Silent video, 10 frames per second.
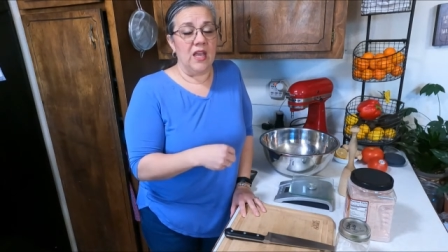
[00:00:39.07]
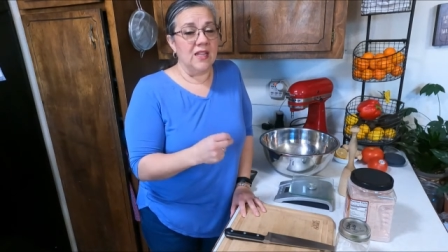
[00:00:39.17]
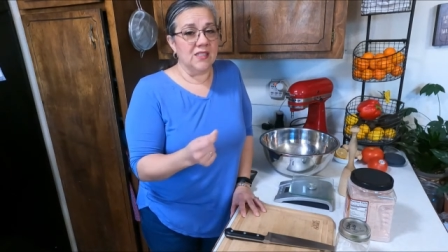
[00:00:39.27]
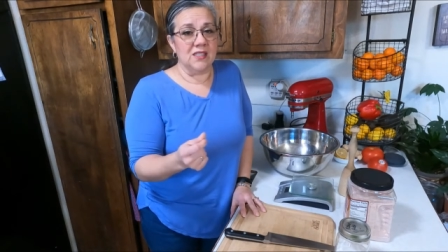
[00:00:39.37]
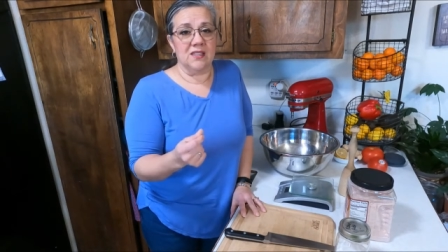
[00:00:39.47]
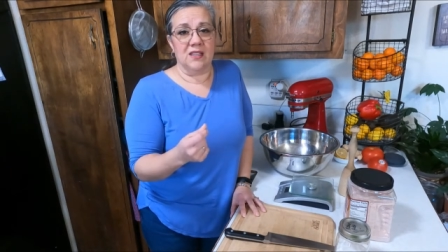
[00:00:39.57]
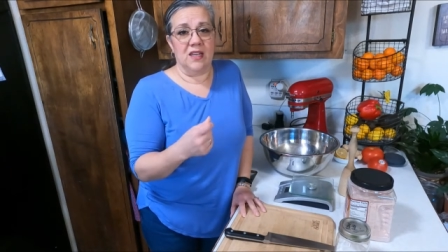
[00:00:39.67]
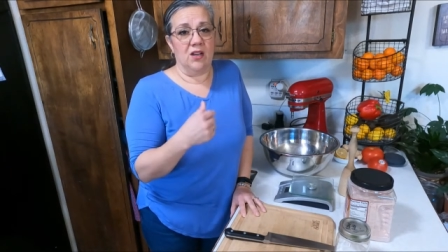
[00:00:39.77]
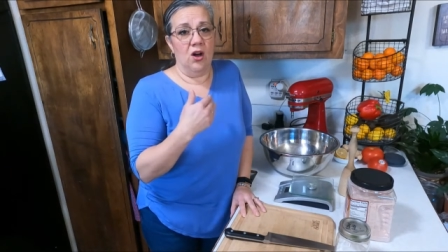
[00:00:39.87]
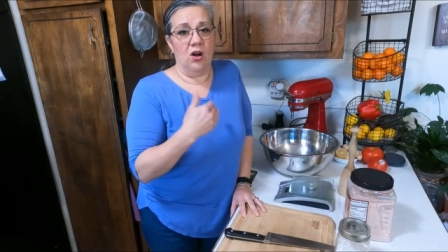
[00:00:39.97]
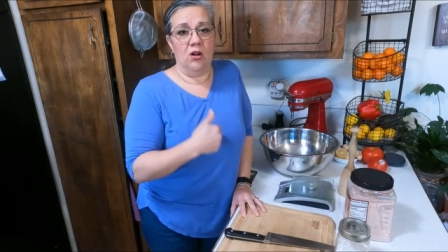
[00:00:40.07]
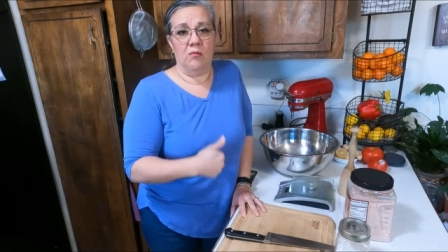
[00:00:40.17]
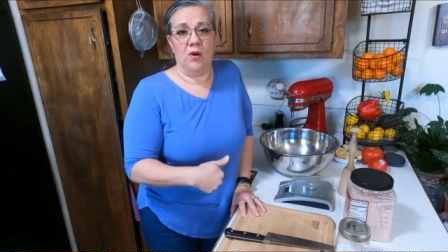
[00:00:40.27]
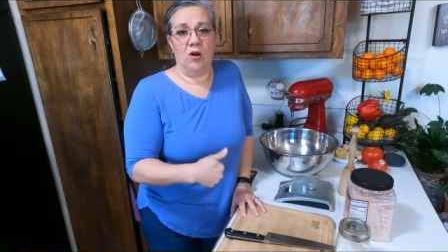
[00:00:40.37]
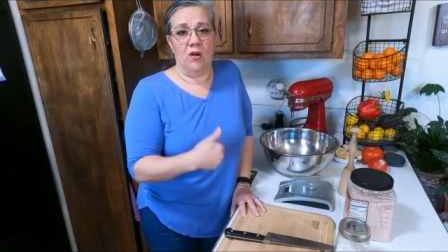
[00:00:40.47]
instantly
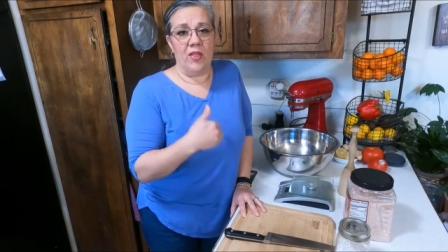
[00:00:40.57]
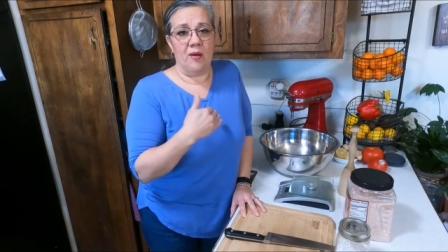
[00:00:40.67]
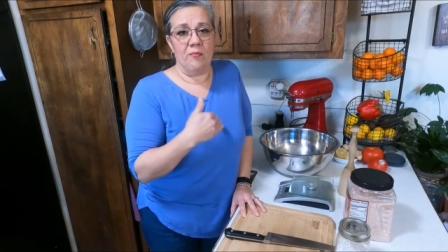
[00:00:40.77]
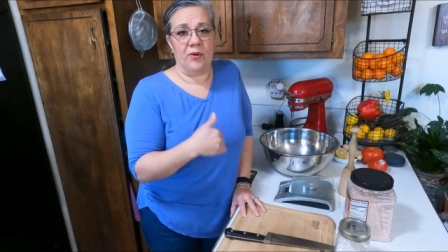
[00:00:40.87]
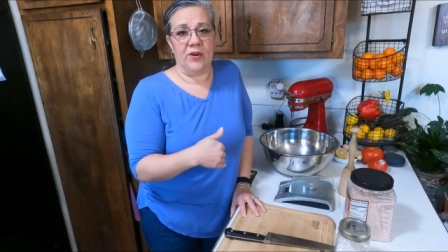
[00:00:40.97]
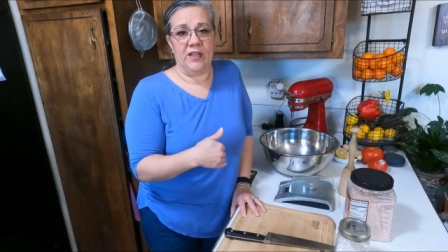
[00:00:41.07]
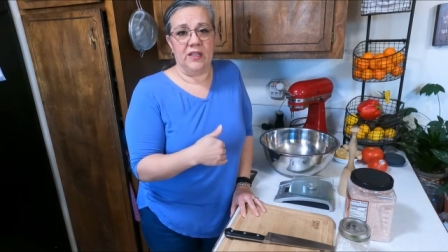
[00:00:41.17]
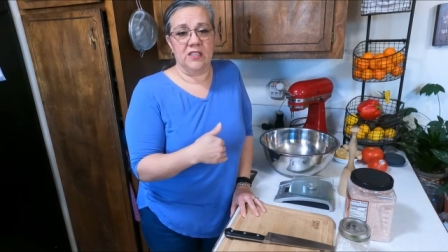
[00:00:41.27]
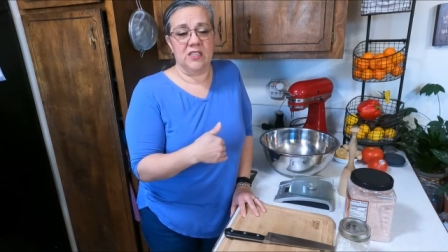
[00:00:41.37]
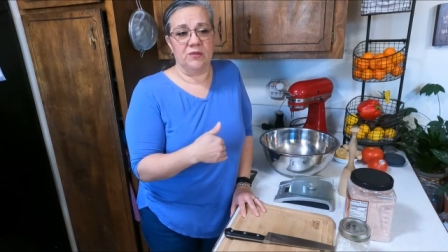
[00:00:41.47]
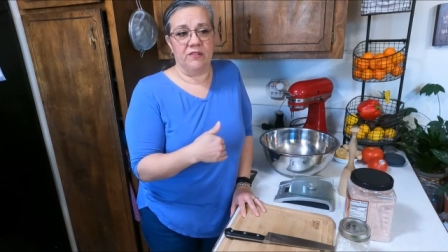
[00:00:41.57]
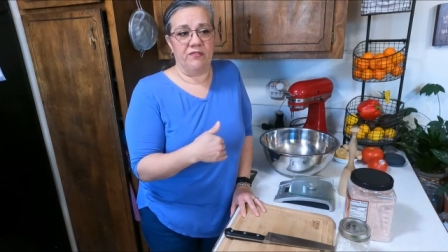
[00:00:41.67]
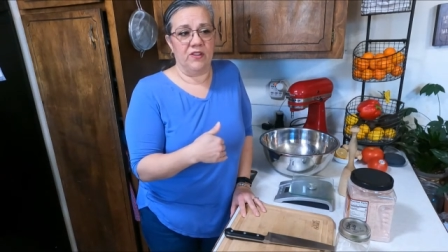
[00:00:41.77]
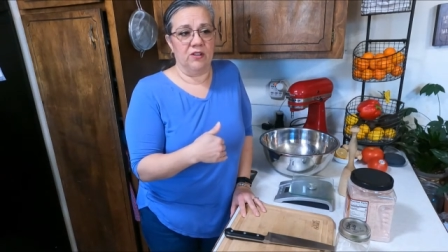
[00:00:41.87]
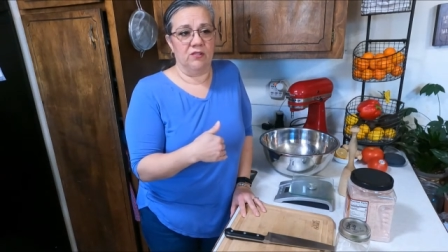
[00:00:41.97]
calm all that burning that she would
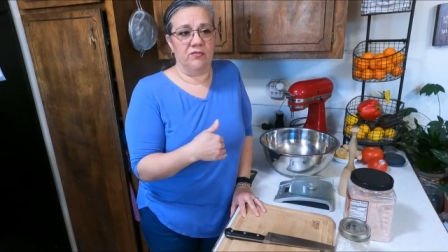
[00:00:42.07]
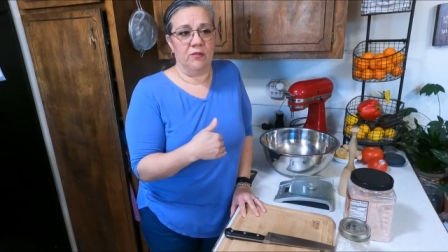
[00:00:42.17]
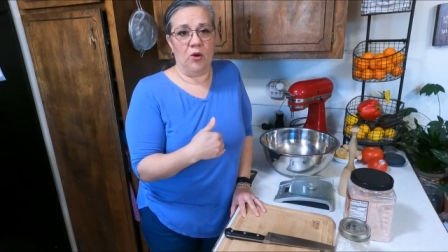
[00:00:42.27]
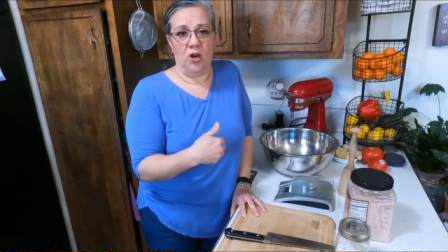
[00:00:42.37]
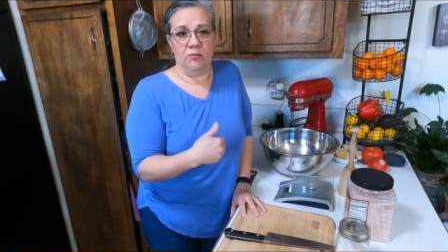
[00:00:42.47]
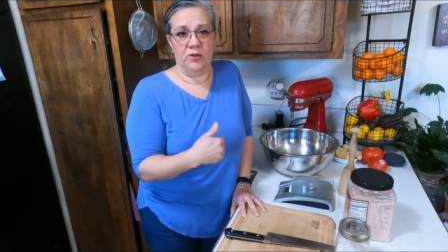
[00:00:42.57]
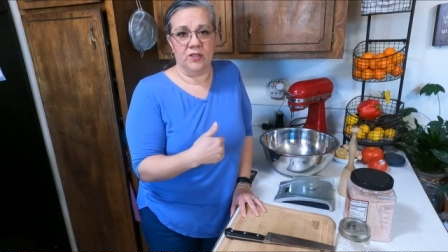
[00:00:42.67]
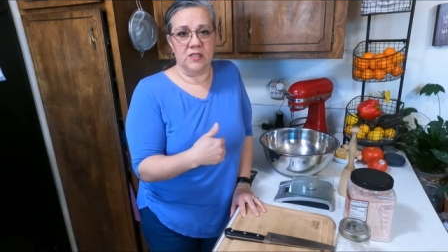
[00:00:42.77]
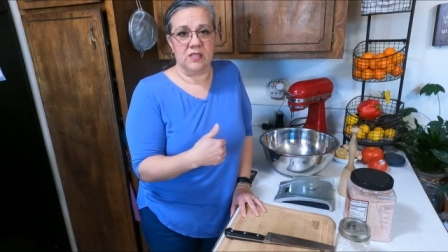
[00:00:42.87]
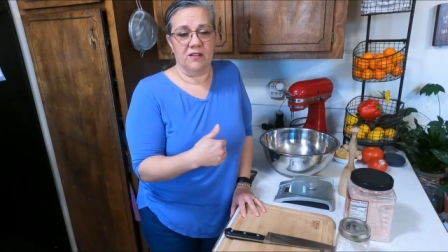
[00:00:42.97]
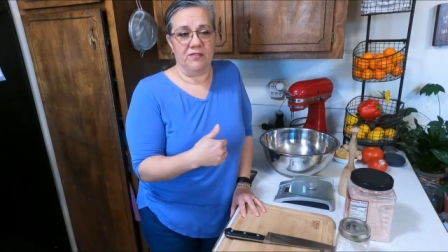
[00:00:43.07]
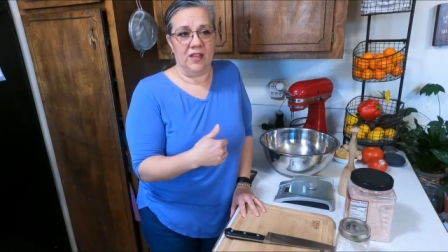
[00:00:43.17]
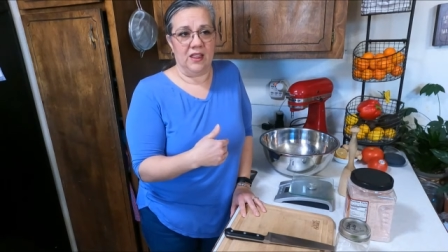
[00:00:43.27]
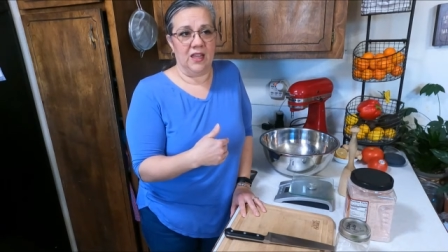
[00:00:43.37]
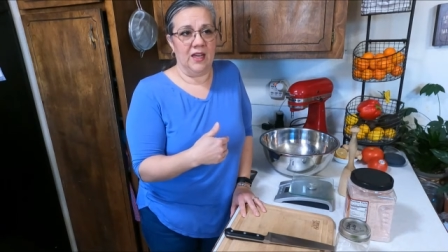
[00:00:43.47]
feel from heartburn and stuff
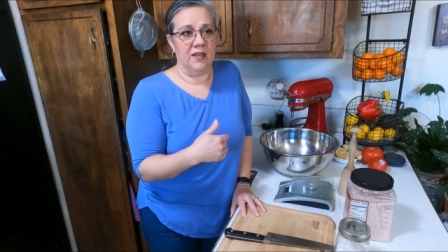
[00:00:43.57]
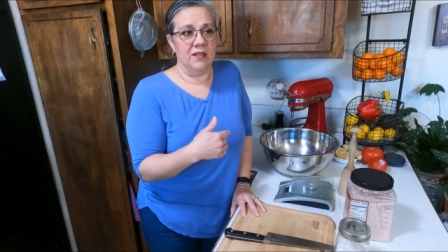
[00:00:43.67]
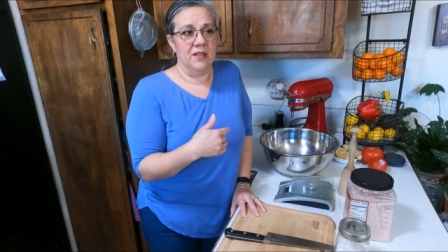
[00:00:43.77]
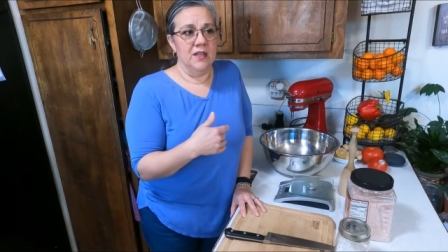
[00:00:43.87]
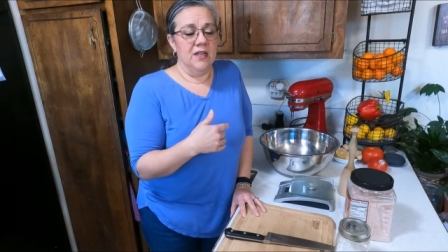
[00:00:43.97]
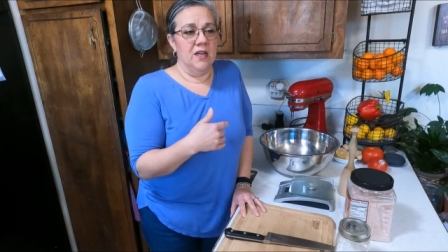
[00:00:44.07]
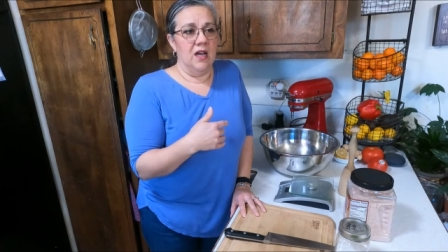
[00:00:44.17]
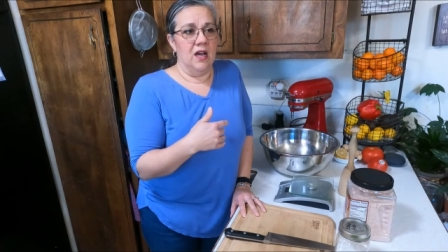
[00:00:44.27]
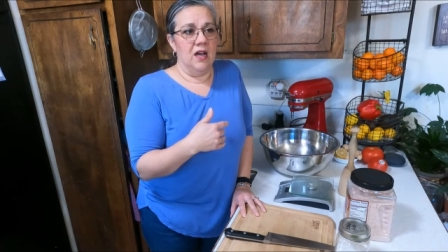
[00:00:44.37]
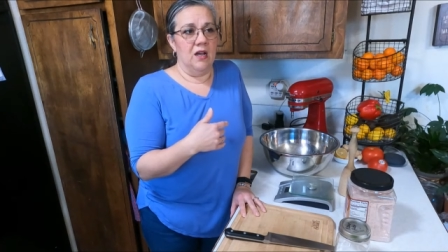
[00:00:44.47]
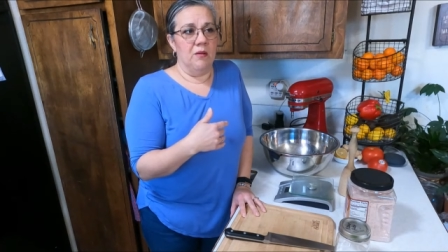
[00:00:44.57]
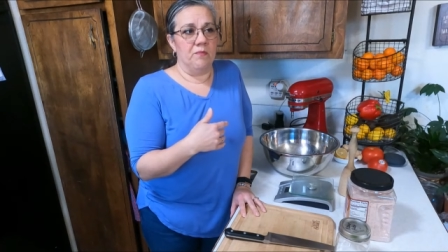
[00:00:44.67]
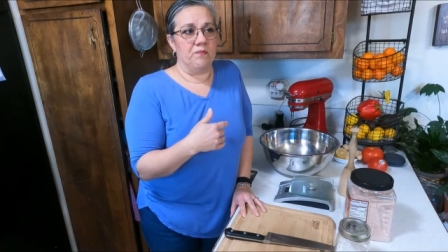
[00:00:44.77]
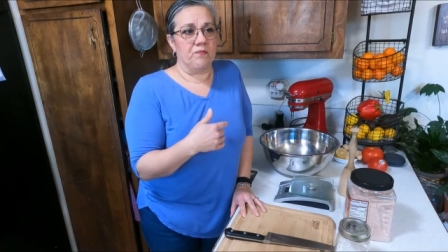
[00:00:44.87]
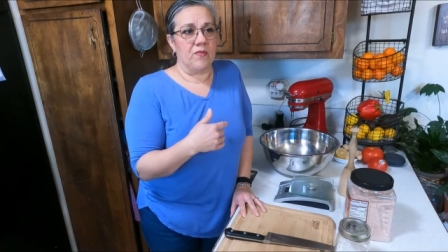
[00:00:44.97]
like that.
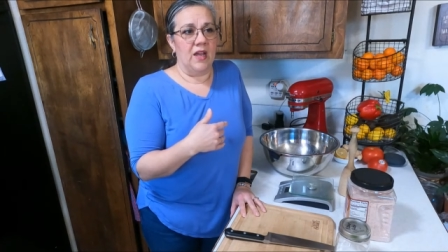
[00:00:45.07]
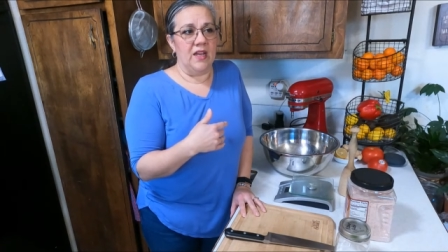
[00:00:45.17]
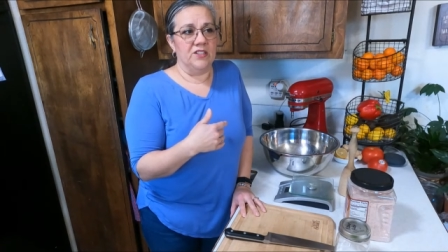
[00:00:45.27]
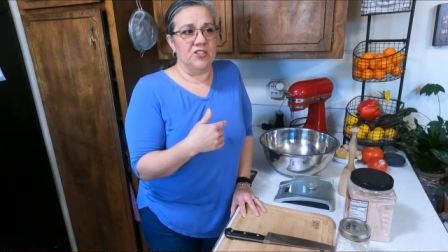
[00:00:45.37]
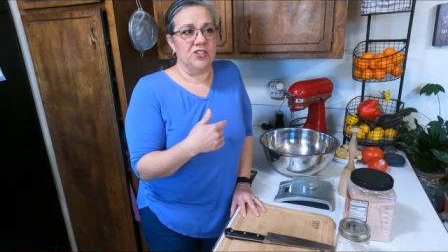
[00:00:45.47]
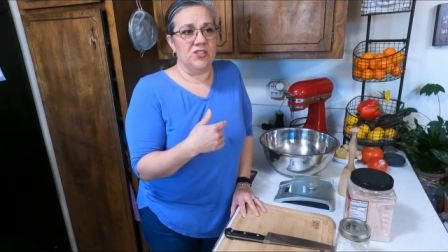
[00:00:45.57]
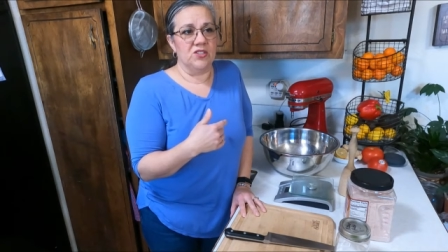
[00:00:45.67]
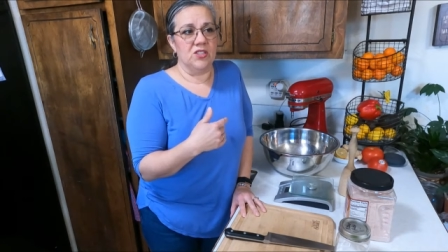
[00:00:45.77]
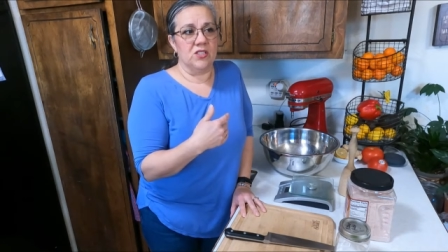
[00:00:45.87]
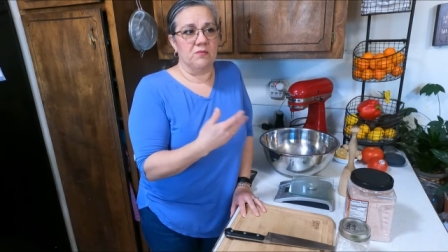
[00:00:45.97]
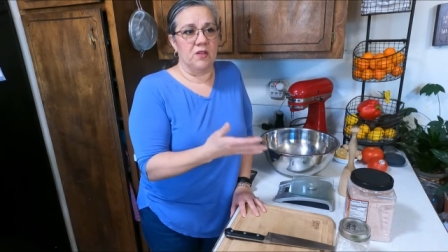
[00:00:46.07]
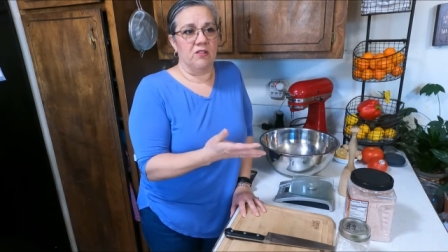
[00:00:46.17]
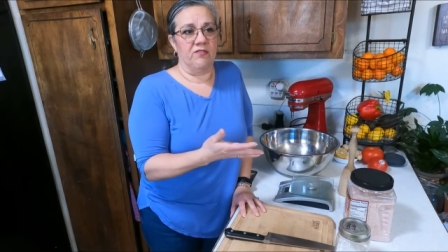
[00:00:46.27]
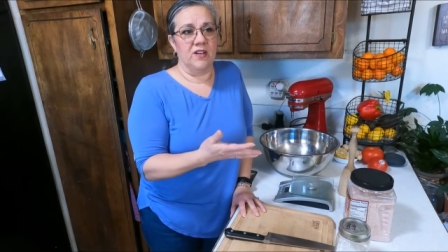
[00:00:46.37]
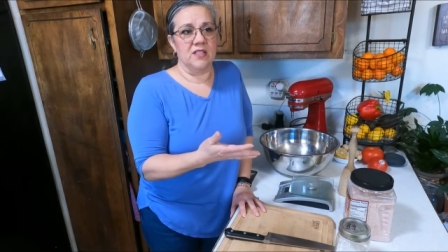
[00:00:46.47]
Um, I introduced it to some
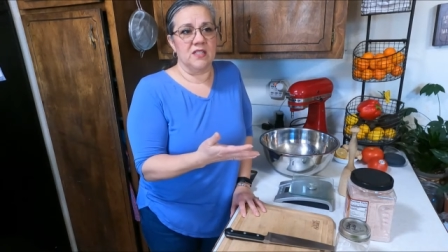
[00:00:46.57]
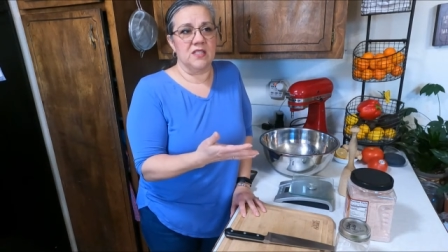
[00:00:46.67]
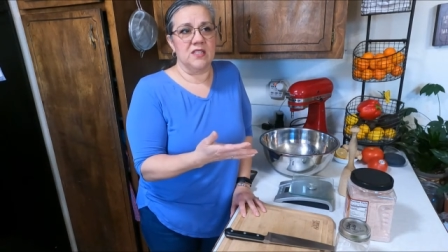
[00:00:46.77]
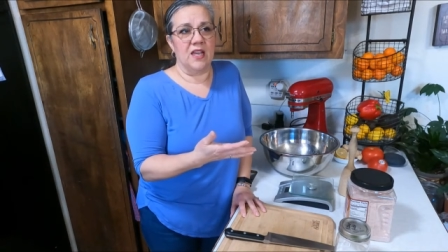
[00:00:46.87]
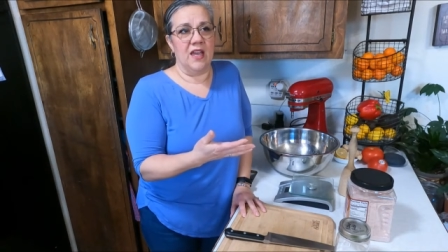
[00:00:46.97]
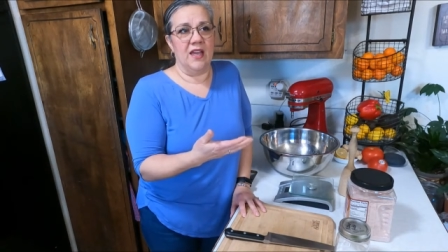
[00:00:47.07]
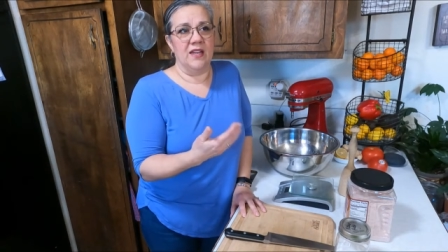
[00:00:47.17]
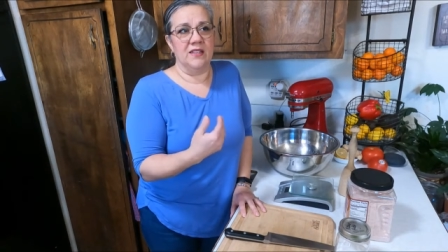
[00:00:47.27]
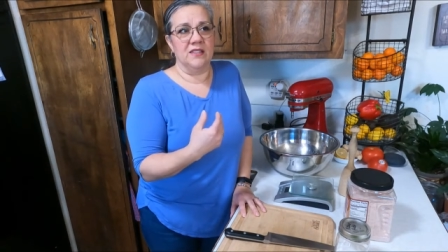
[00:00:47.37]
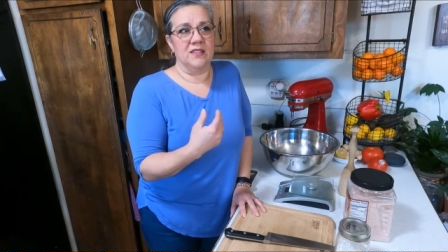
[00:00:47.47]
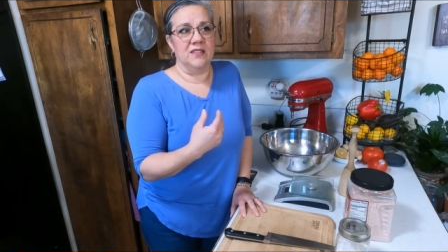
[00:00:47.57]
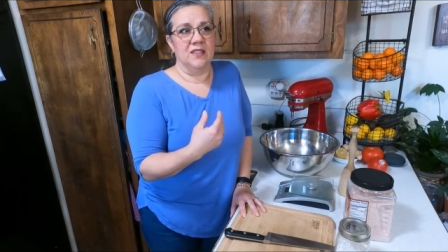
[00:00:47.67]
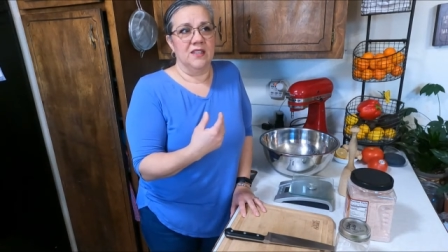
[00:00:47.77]
other friends, and